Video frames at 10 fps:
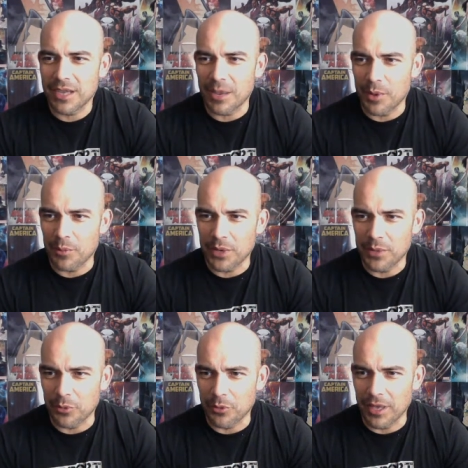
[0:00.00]
I meant
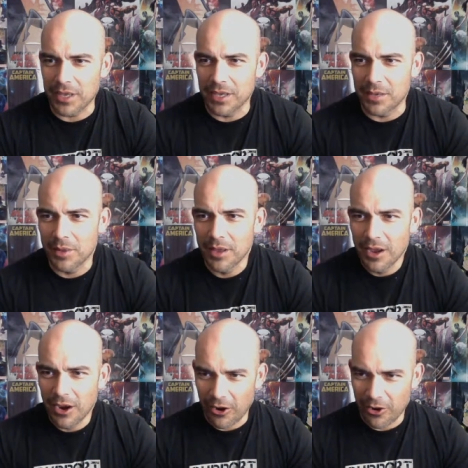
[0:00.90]
people, not him.
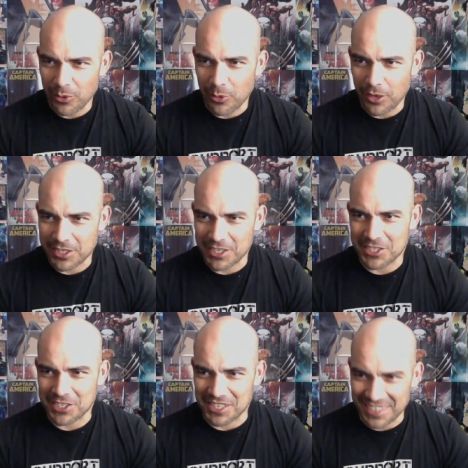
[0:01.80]
I already watch his
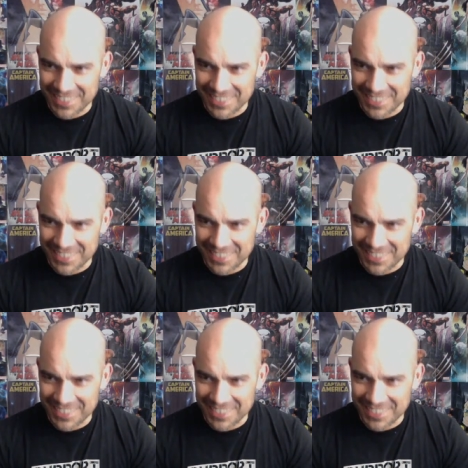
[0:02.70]
shit.